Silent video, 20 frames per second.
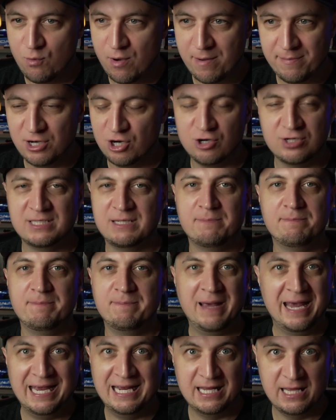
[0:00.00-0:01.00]
webinar is a
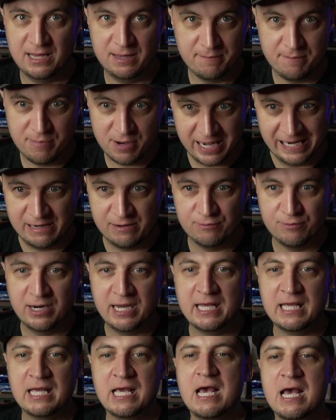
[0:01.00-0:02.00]
pain in the butt,
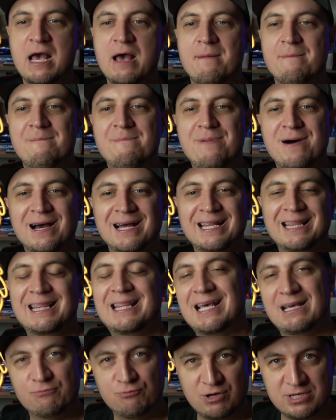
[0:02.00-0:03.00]
right? But
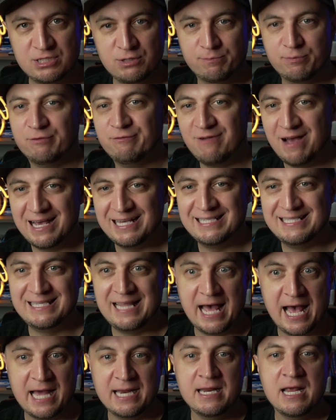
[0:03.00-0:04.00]
Russell provides
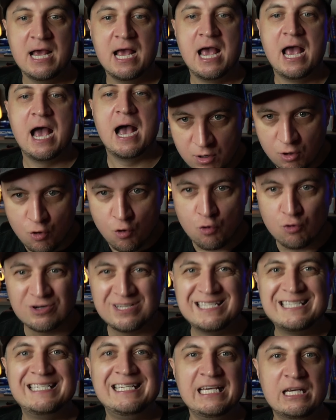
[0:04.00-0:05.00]
that.
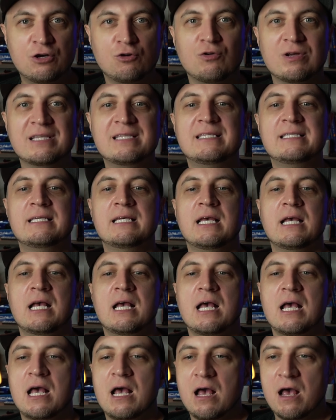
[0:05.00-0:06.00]
Course secrets,
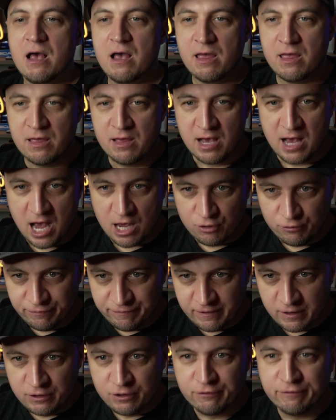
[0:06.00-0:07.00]
how to
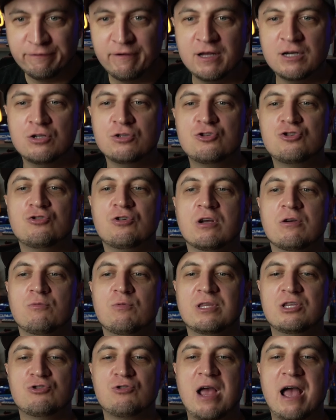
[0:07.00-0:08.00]
fill your funnel
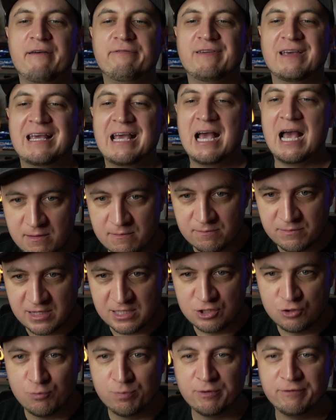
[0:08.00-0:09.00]
with traffic,
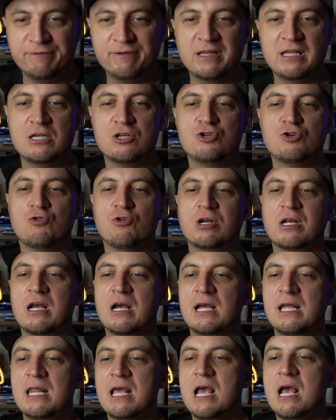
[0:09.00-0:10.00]
the super affiliate
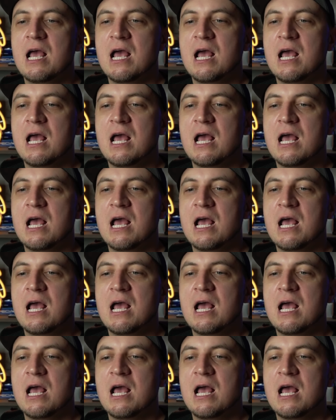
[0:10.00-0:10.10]
shortcut,